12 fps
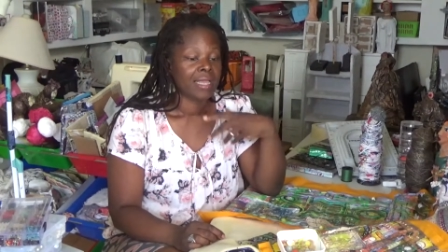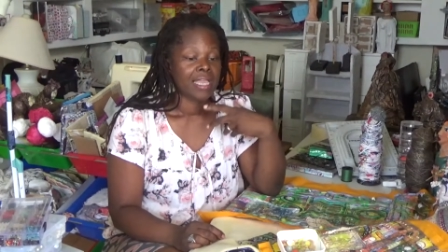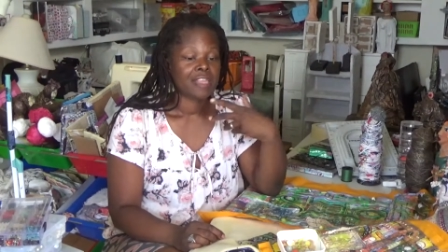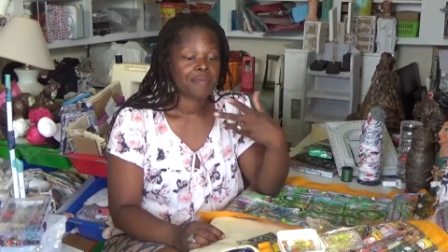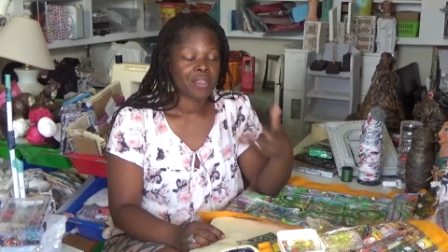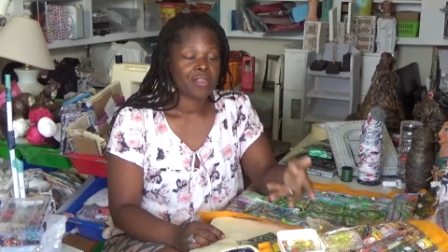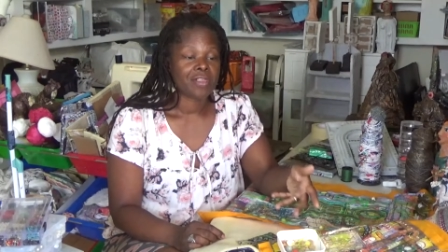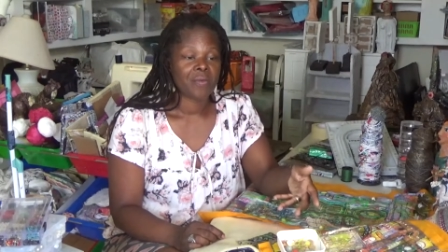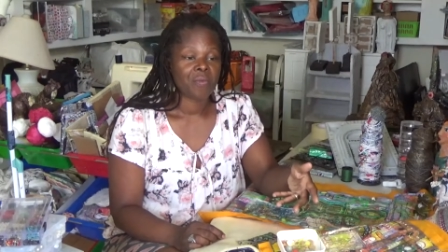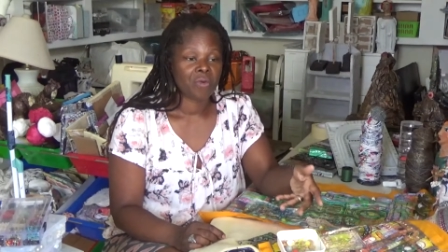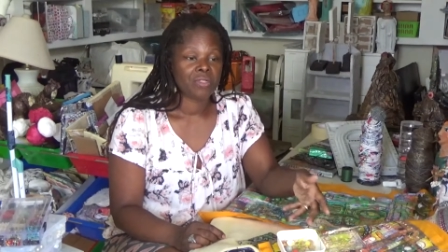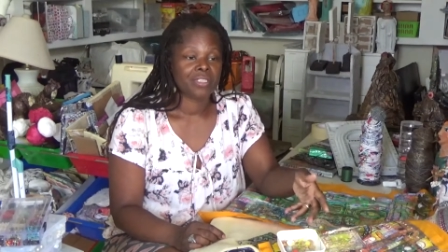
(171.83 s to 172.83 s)
It's because
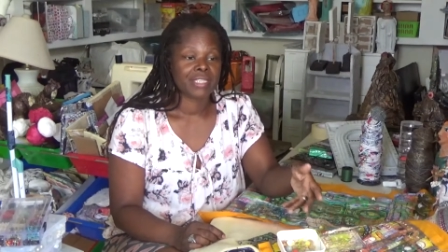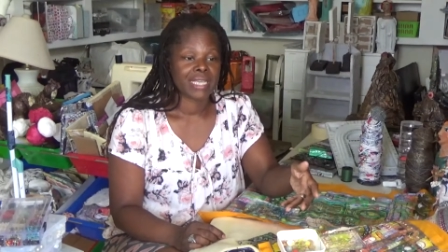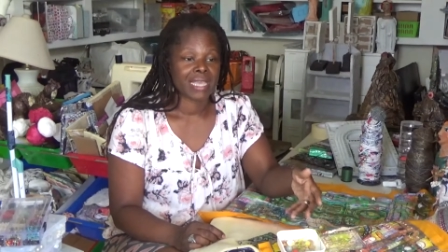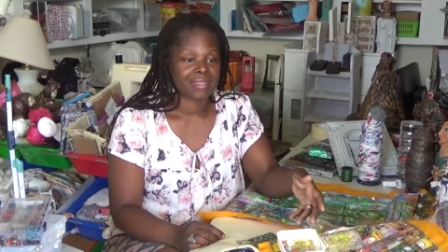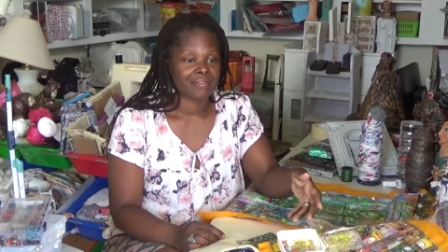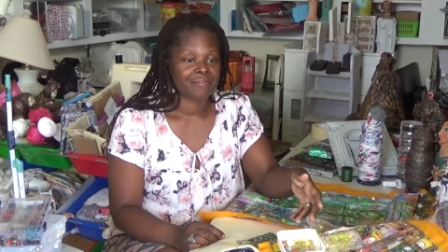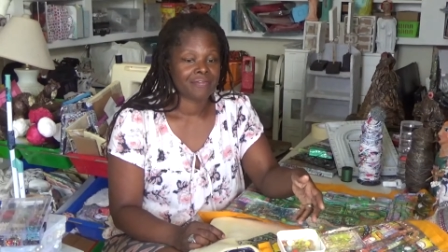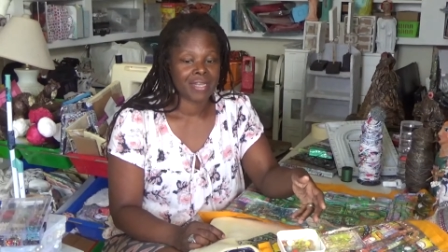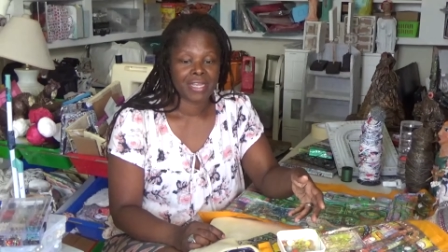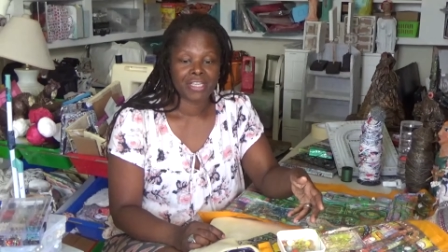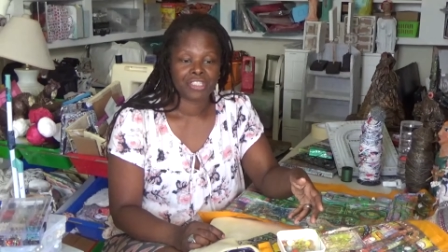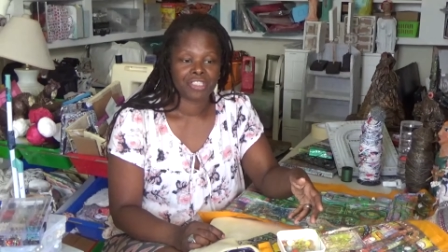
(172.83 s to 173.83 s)
I want to get them
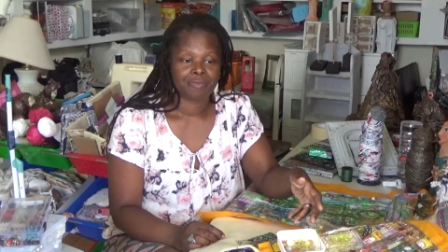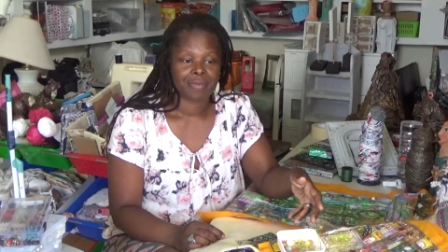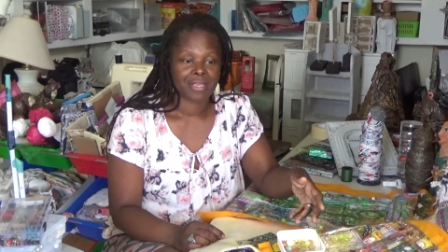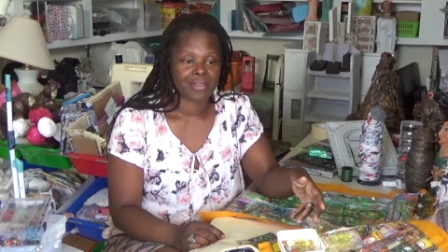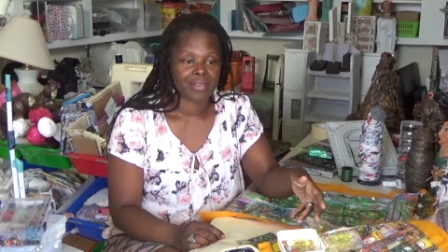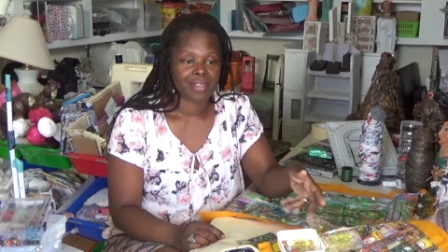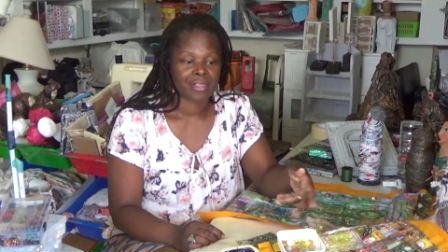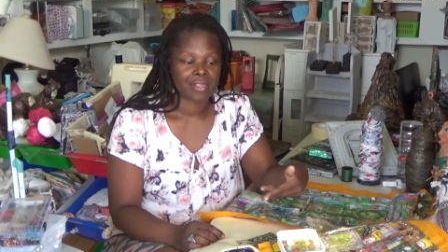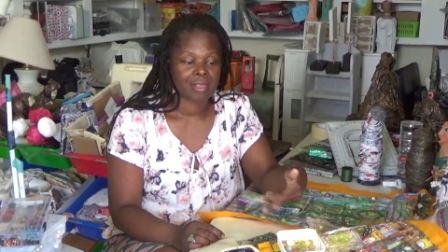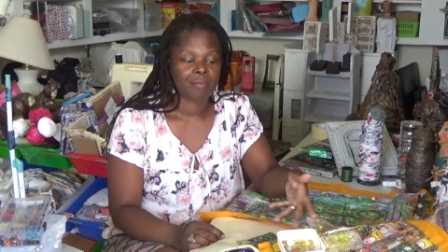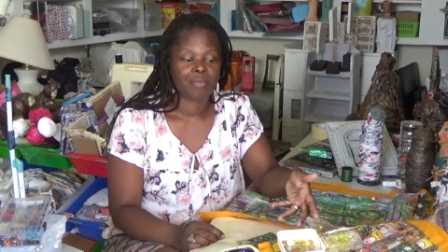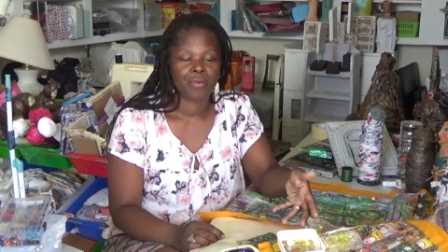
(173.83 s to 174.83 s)
finished, because at
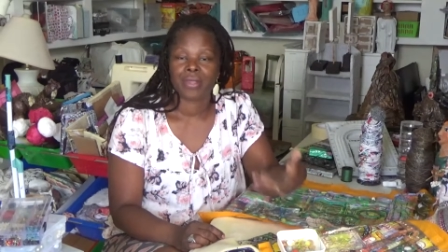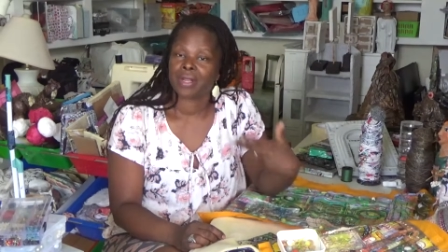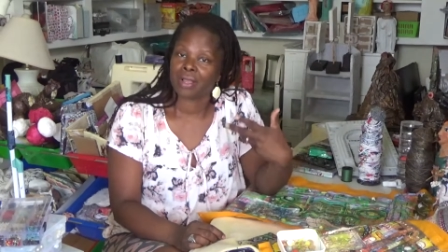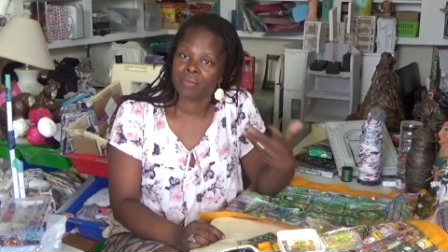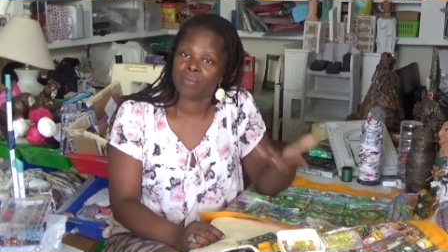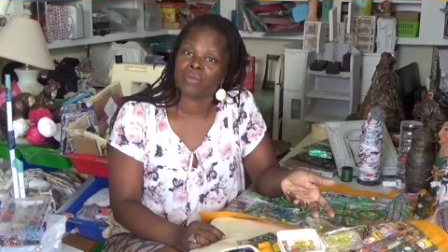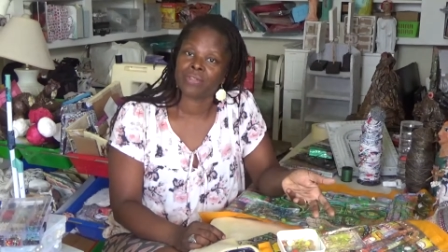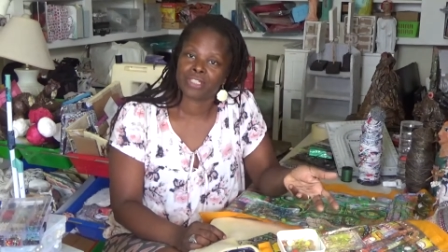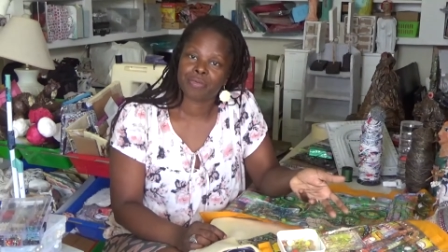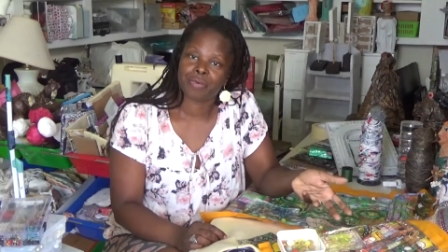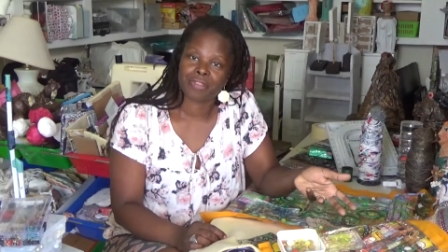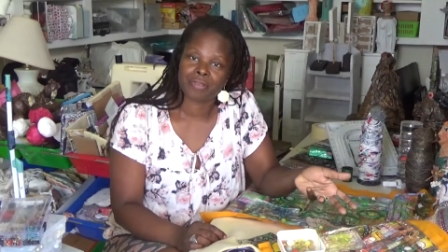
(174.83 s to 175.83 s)
some point I want
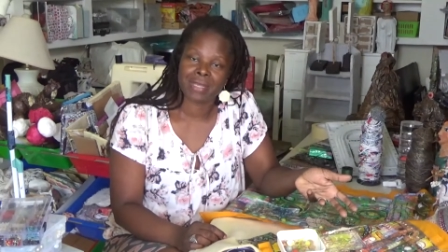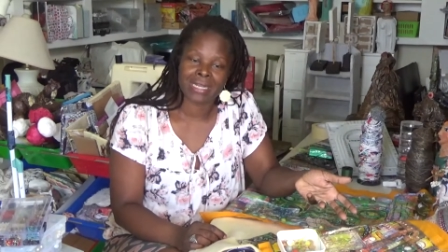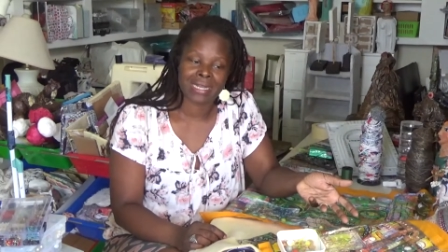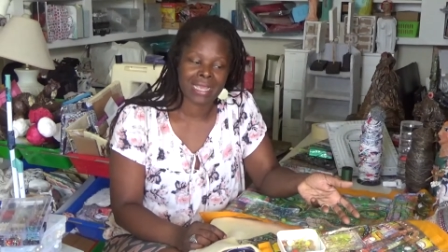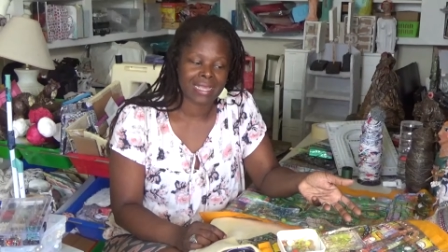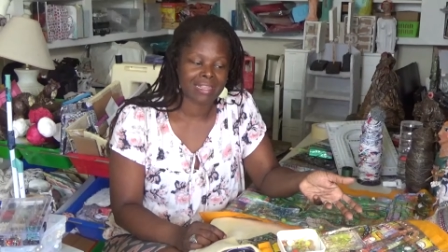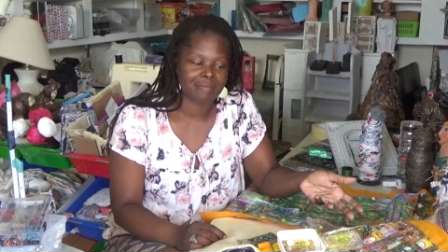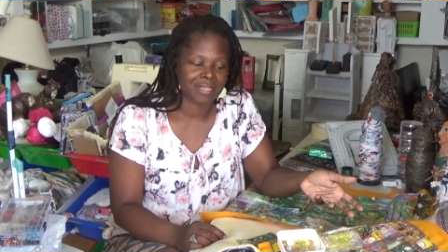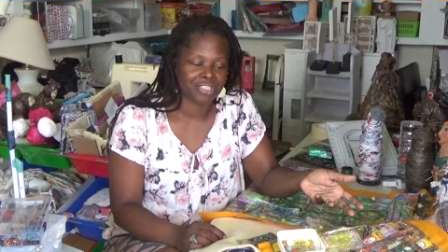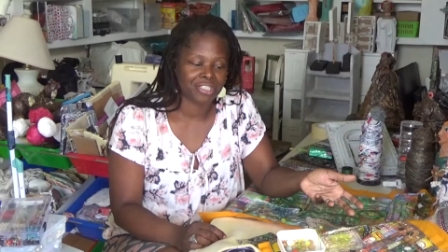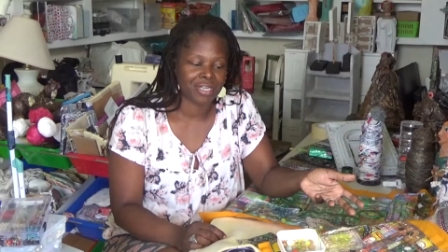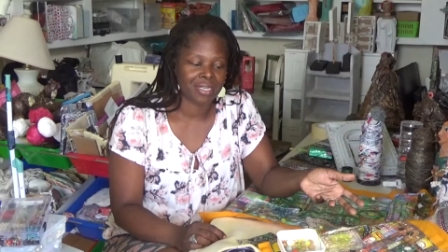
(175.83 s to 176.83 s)
to put them in an
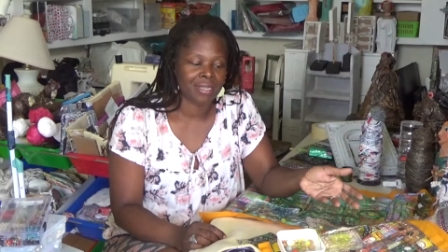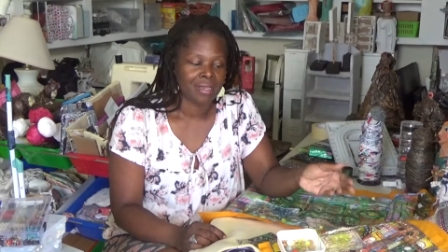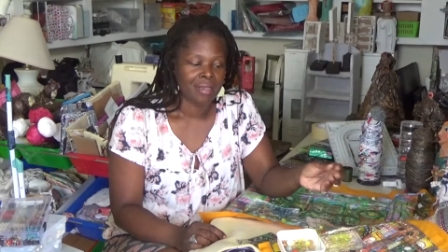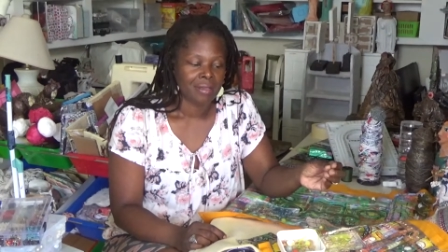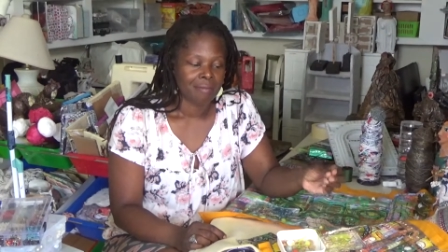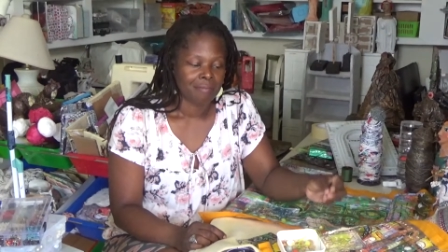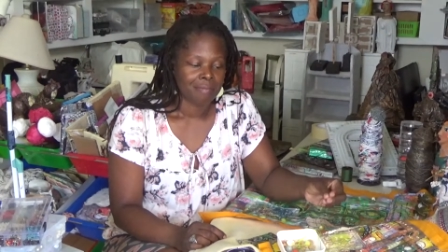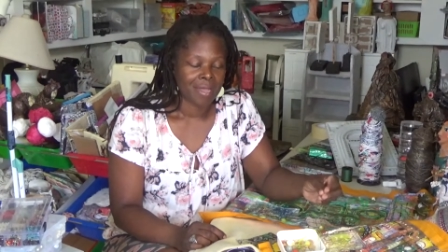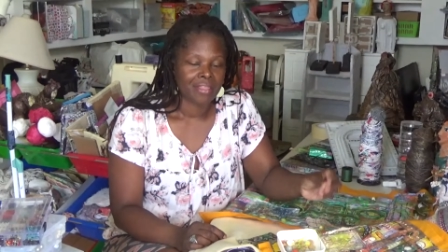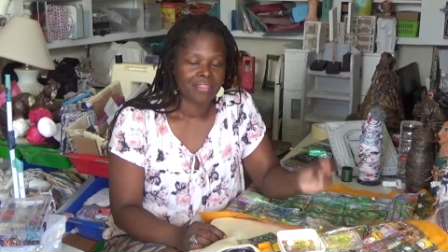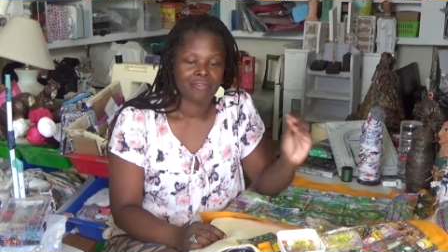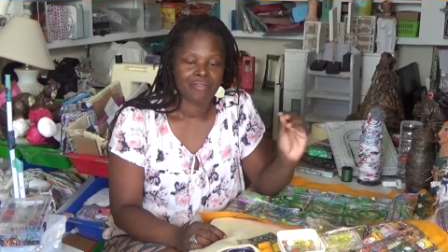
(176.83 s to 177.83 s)
exhibition.
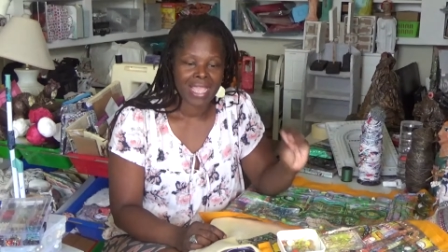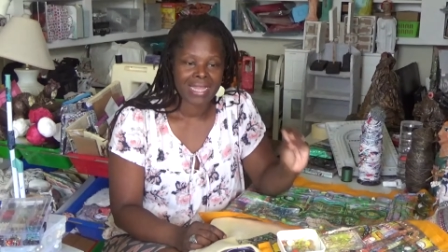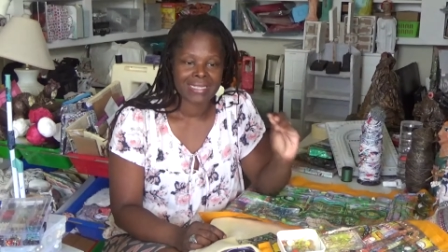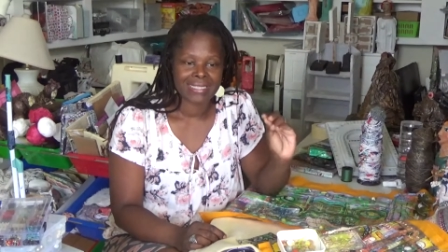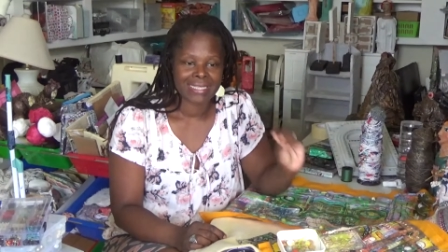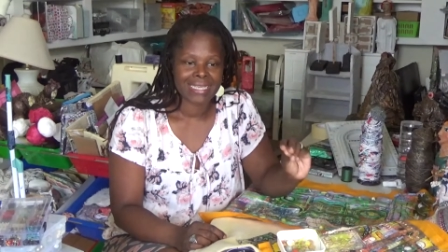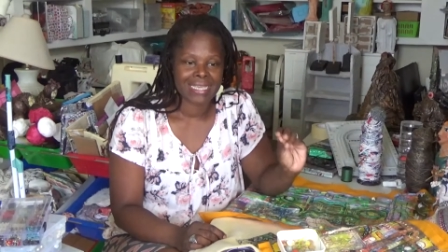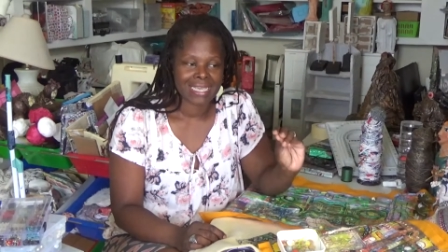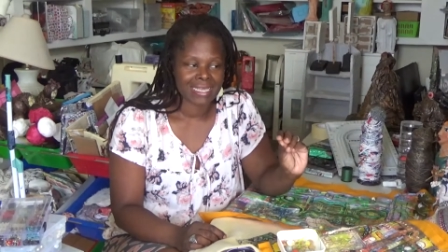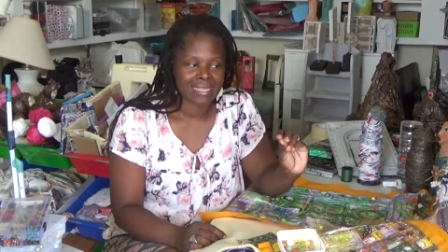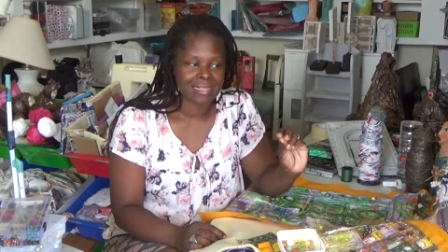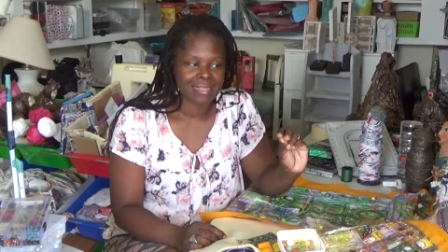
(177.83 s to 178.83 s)
But the reality
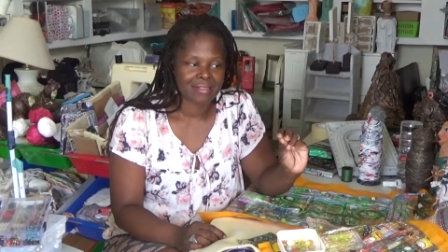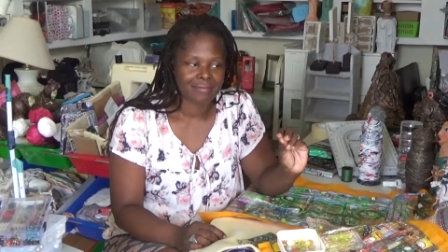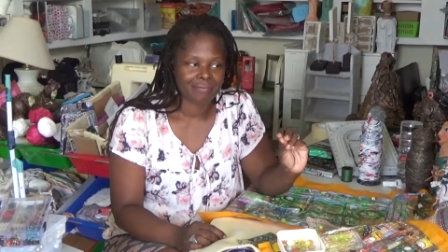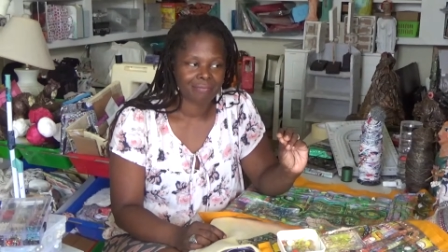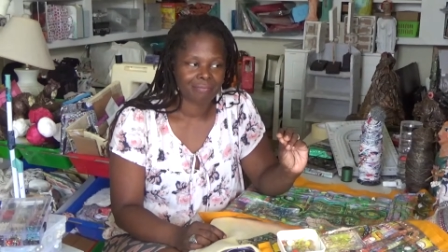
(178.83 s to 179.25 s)
is